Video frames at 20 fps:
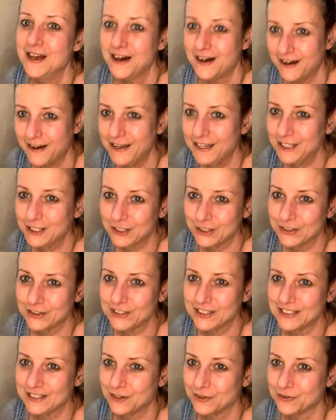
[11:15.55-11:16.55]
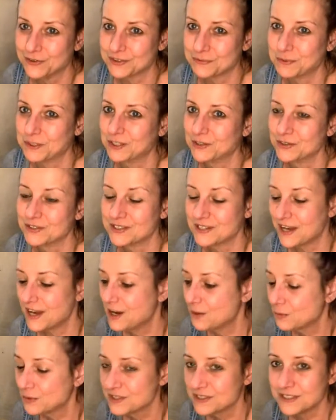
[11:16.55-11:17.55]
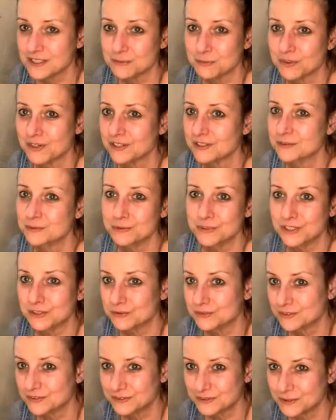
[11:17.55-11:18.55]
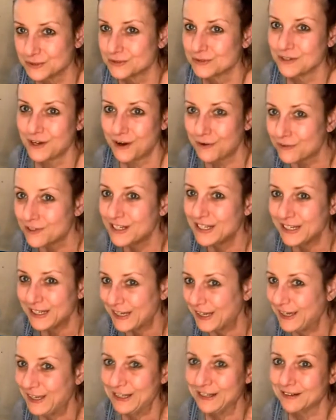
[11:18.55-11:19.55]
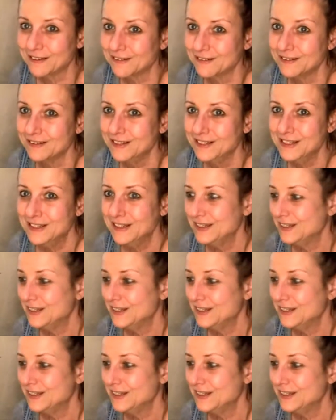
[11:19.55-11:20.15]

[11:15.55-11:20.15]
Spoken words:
I got that horse because I was the one who could only handle,